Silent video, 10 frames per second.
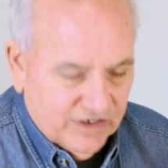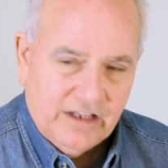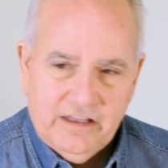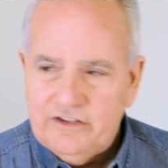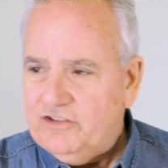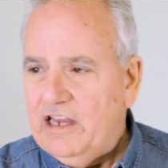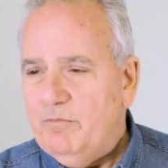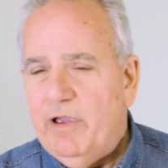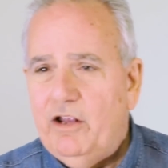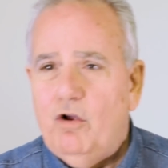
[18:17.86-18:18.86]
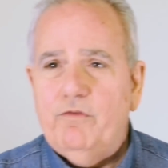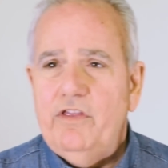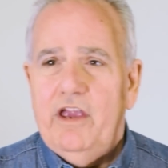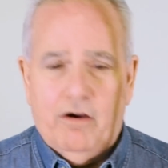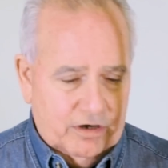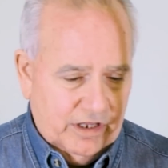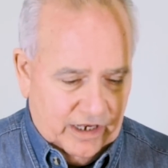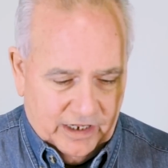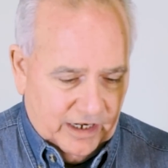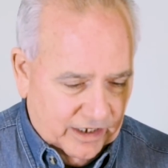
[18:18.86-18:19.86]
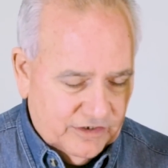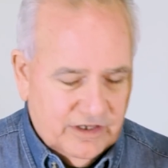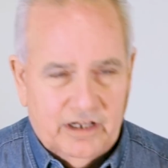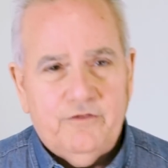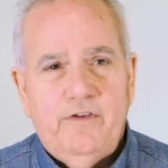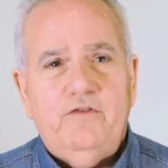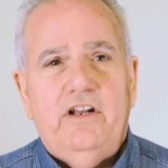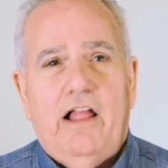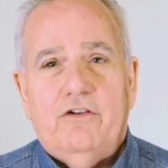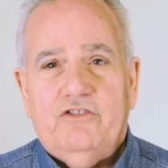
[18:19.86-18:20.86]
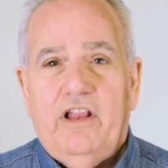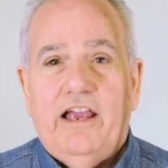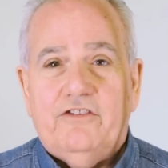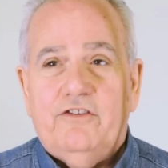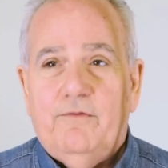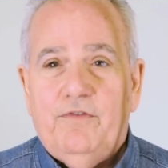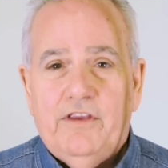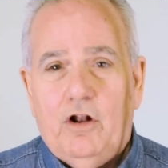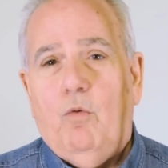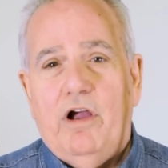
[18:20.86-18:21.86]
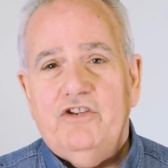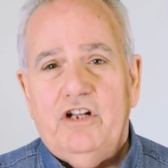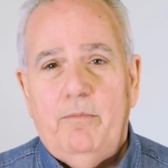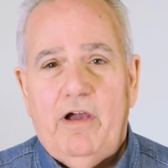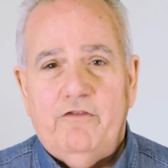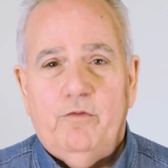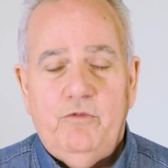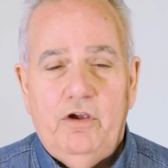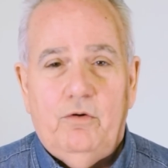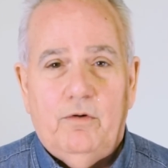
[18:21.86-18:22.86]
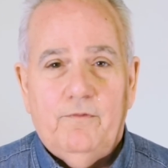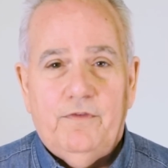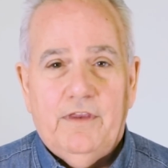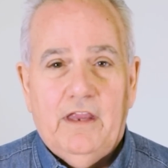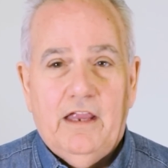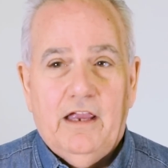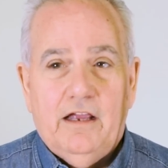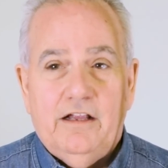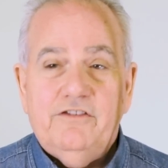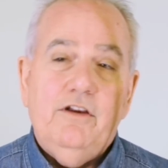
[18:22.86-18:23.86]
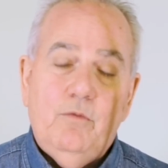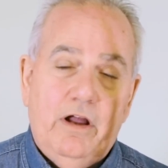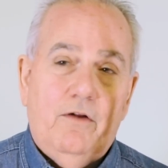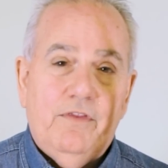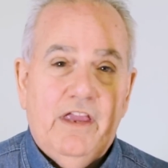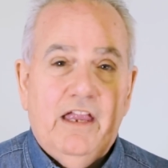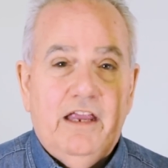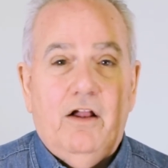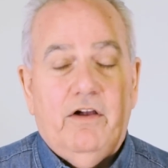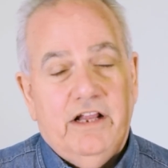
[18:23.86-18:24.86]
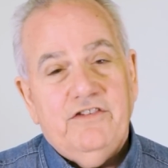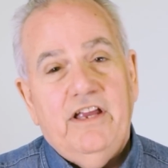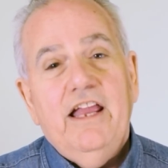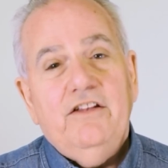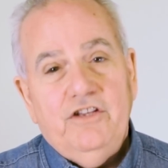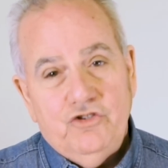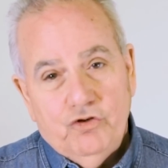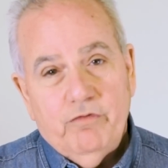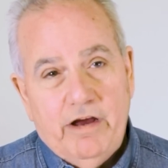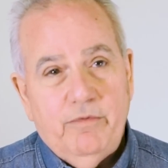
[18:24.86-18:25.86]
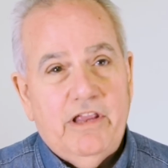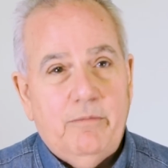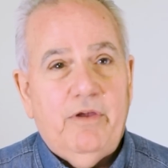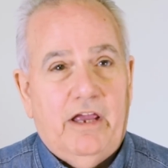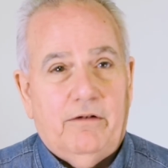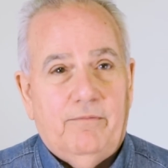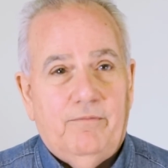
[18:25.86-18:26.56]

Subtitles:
got that same pen over there, and it's $50 less. Why should I buy from you? And I say, well, and I say, did you write with that pen?